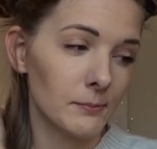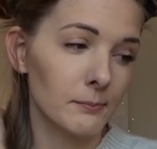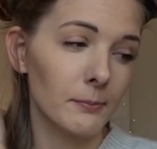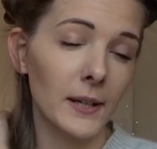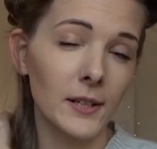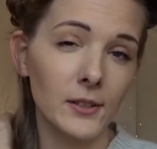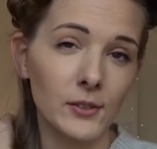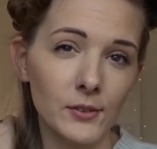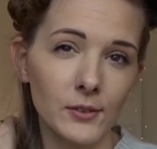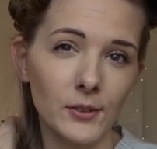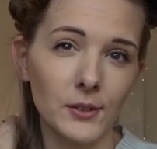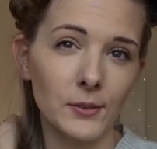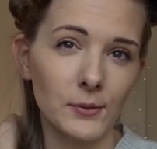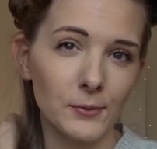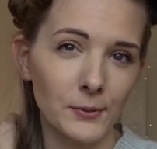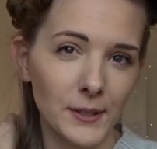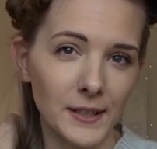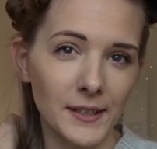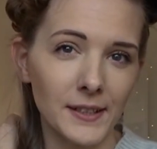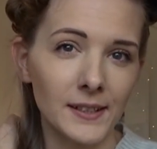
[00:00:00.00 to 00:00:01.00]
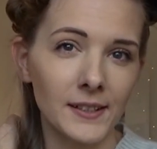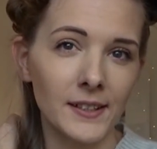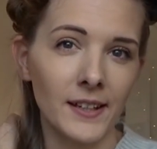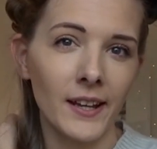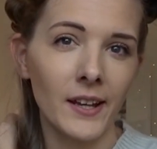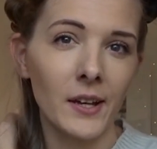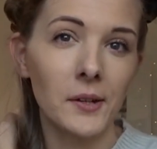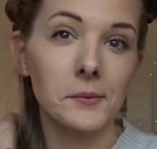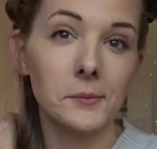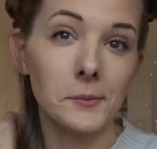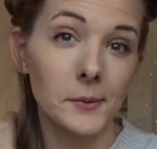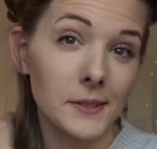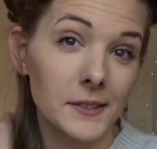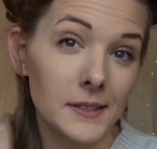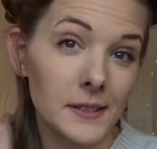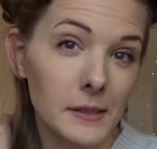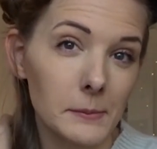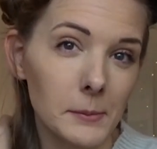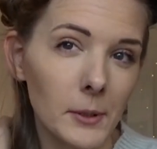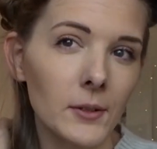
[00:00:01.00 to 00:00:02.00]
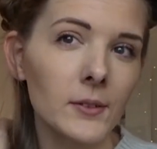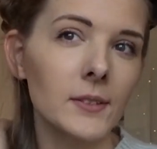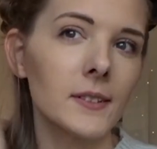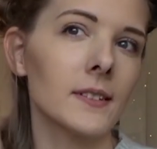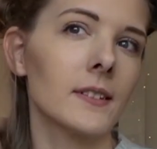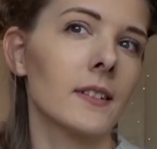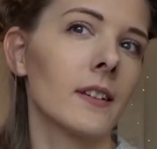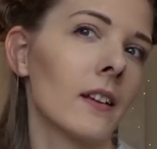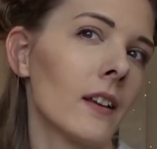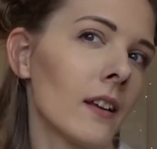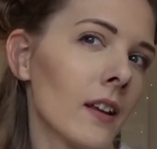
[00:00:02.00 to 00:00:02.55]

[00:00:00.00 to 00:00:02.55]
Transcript: make sure you read what's in the box.